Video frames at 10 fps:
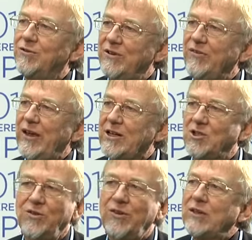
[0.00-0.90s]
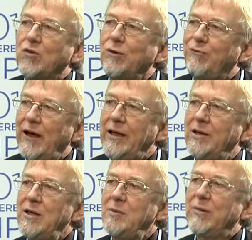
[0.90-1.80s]
transactions. That's all fine,
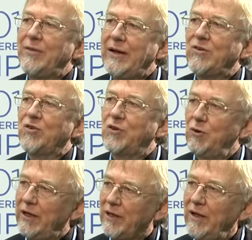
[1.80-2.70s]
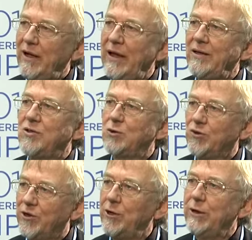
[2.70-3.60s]
but that's too little and too
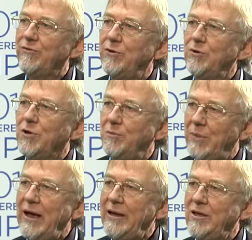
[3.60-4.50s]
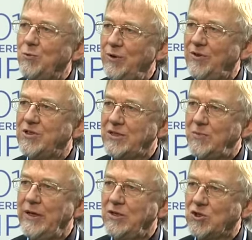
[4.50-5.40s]
slow if we don't combine it with just
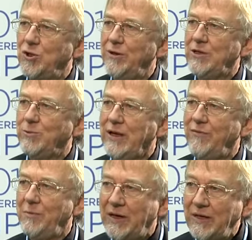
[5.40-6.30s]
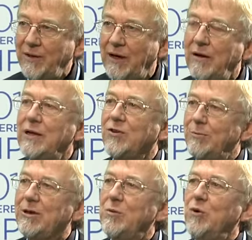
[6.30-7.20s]
making sure that we have the money there. So then
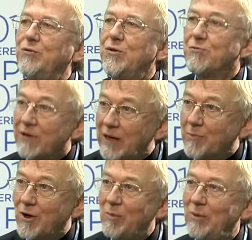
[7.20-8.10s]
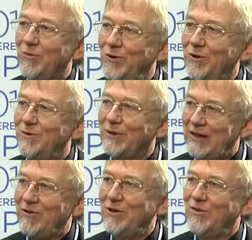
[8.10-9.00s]
we can move to the real problems,
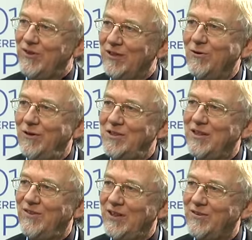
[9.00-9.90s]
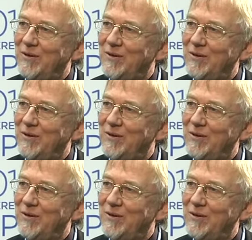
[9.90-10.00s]
governance, technology, etc.